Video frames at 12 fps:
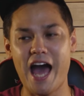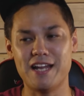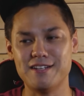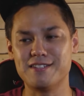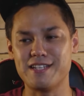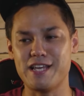
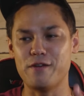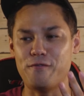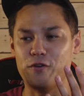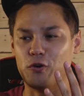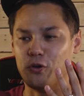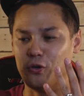And if
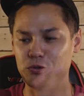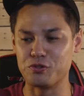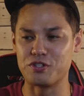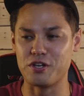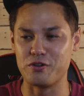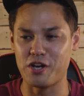you're
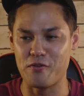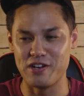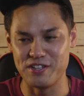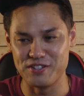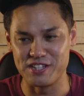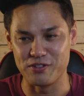also
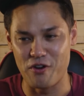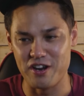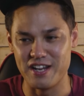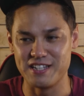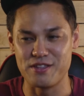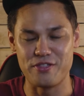currently using the
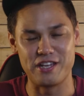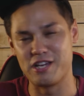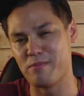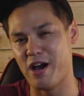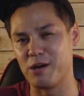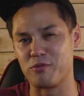Ronin S and thinking
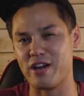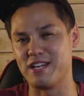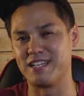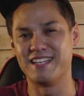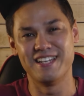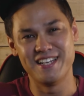about
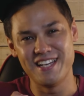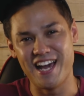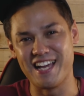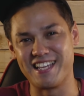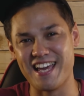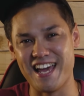upgrading,
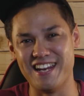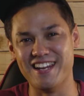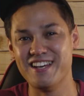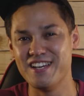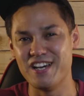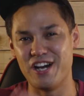again,
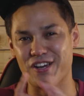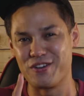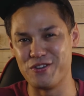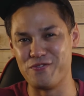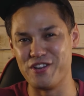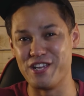a
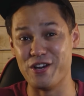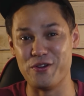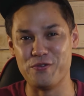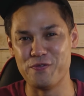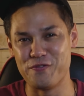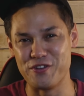good video
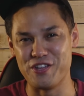for